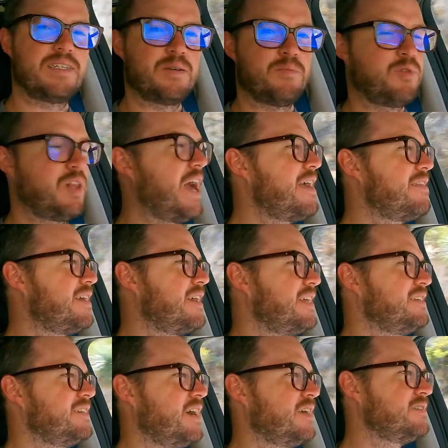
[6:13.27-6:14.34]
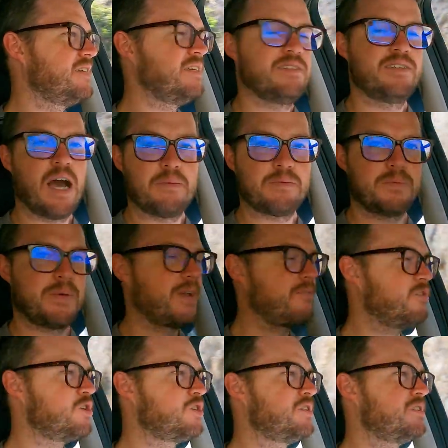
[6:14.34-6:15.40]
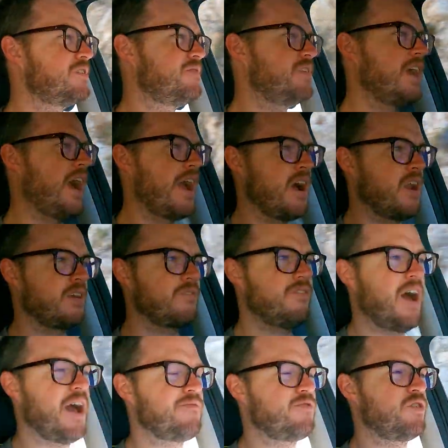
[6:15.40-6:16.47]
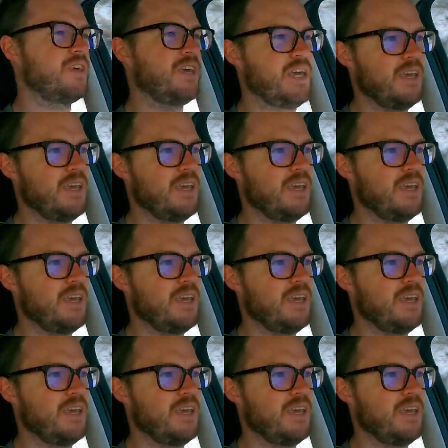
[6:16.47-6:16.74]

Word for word: to play than it does in top spec versions of the Ioniq 5 or the